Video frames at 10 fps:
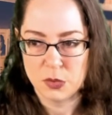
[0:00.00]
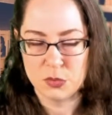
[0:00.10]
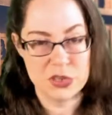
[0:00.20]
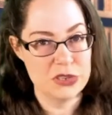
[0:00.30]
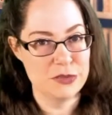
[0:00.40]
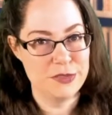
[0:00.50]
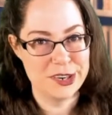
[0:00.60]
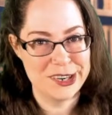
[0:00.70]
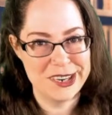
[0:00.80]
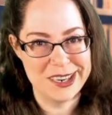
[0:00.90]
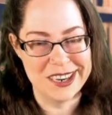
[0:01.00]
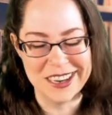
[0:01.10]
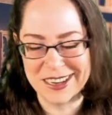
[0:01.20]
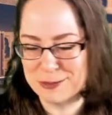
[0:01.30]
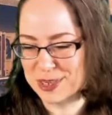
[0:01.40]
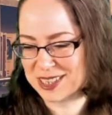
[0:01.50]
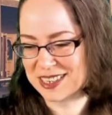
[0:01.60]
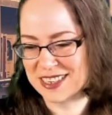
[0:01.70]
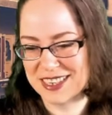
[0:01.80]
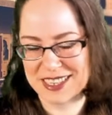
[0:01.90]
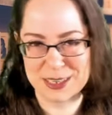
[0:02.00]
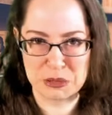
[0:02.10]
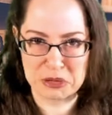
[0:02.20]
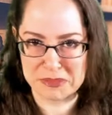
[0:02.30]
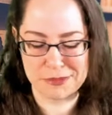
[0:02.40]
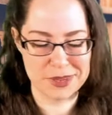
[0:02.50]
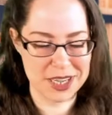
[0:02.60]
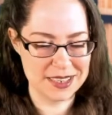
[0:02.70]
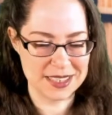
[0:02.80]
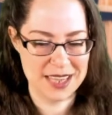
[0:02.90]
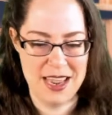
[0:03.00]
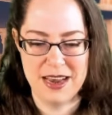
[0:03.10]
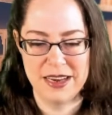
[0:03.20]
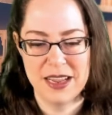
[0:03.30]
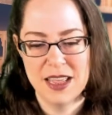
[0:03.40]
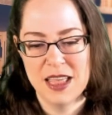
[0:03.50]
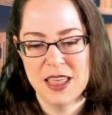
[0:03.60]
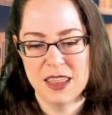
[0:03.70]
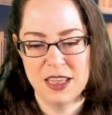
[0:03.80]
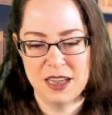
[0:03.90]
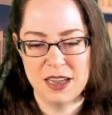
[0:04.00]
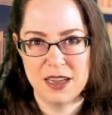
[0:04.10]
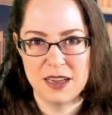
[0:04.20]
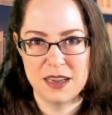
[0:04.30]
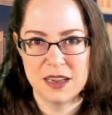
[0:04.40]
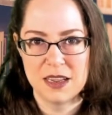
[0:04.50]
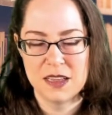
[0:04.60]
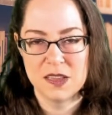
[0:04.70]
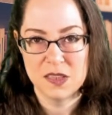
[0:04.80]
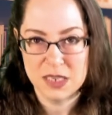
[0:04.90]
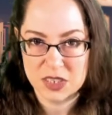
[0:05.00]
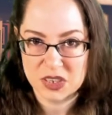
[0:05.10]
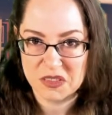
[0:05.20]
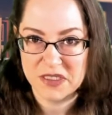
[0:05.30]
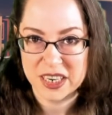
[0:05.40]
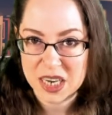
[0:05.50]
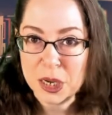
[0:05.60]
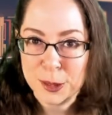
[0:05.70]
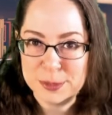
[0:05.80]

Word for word: which is a very mysterious and creepy place, and they need to go find help